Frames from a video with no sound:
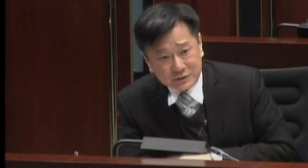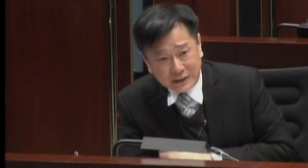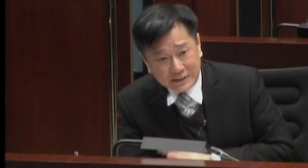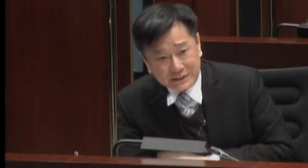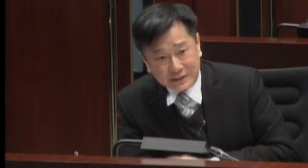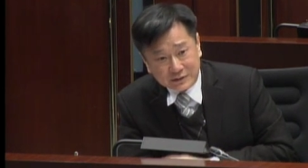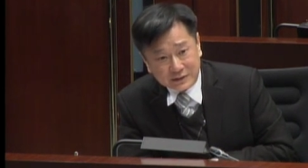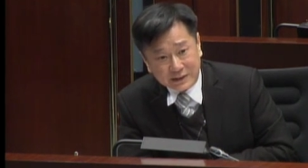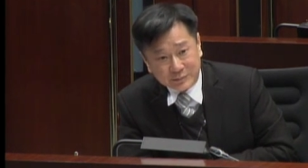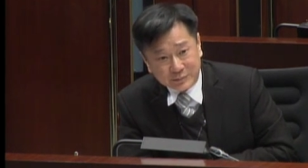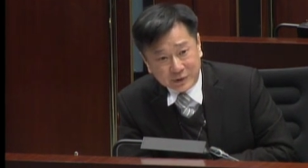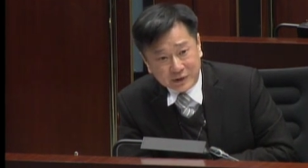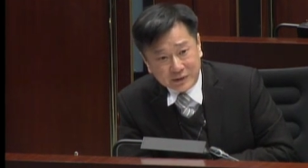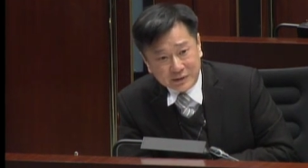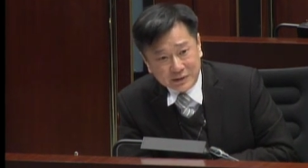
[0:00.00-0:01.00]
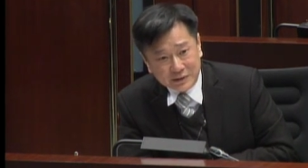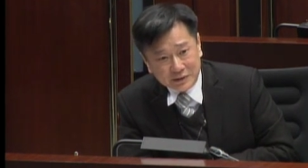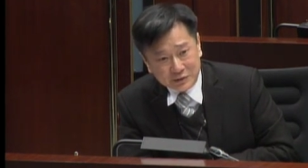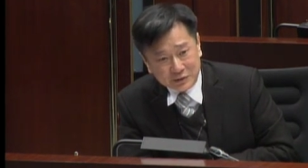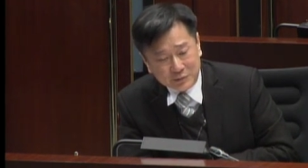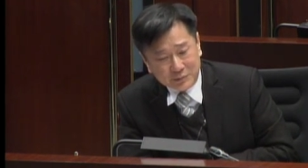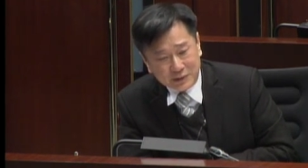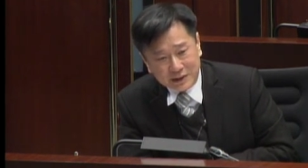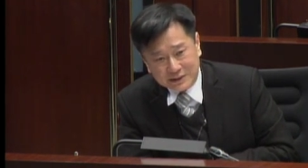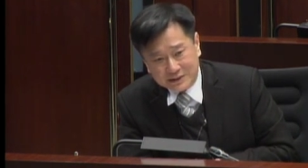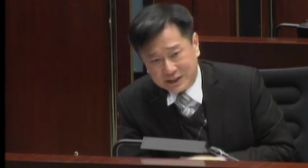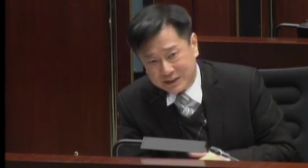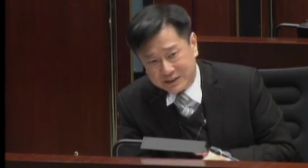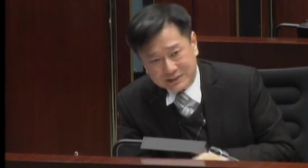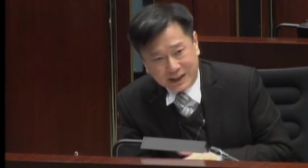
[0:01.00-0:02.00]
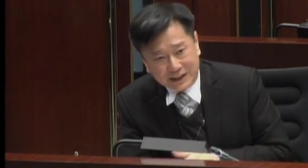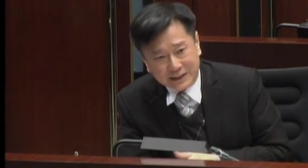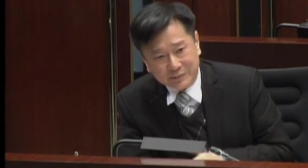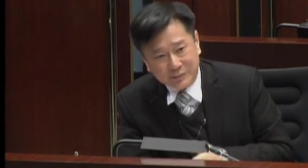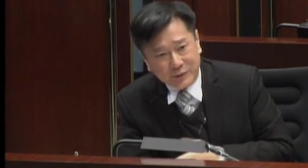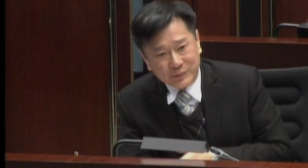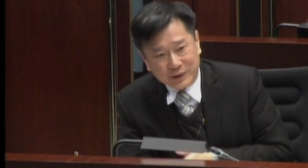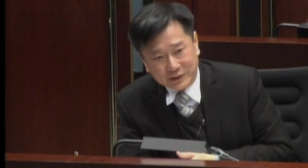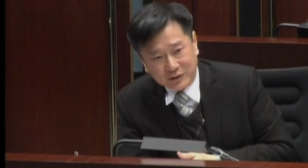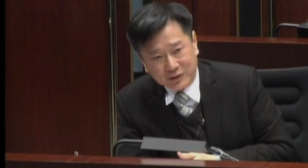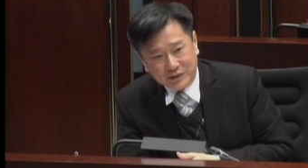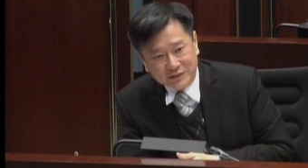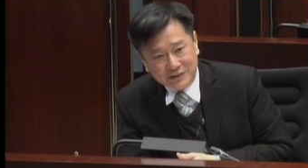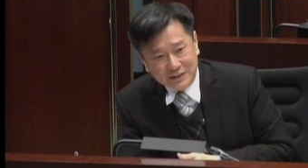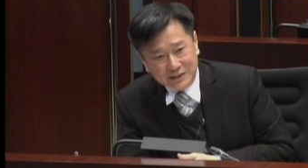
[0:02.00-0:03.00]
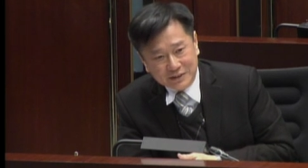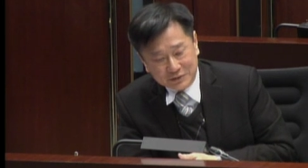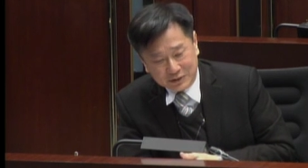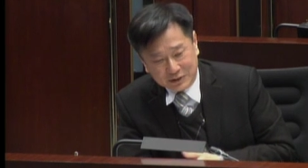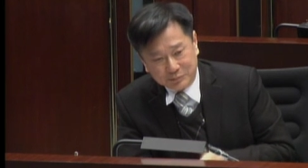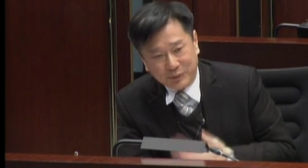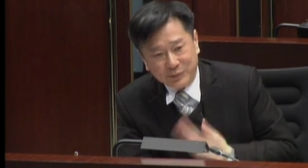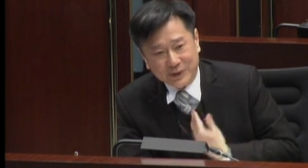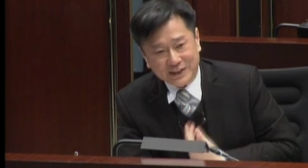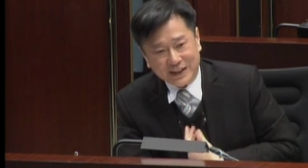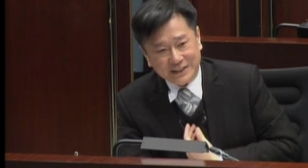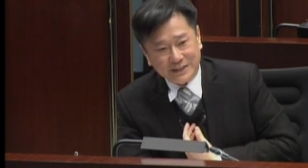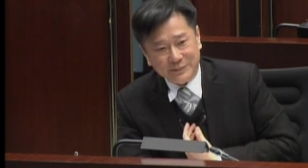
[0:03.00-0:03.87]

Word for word: and we will have a clearer picture. Otherwise,